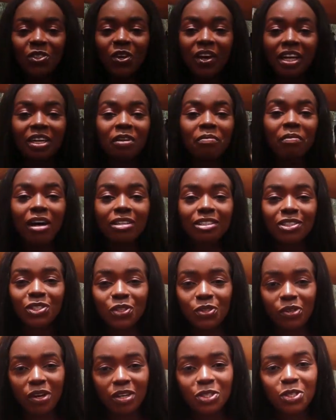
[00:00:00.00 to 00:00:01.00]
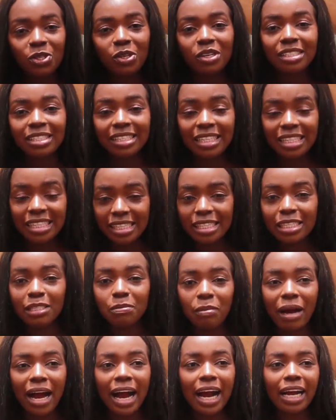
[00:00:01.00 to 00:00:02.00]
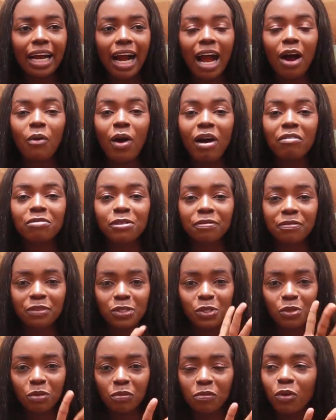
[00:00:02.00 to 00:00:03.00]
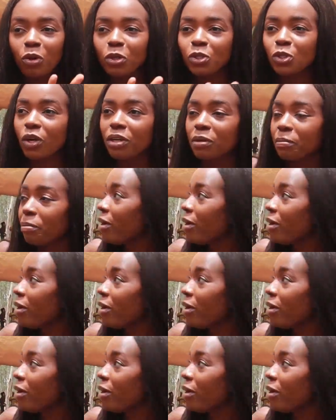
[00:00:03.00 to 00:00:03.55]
Talking about the structures in this park, I'll have to first of all talk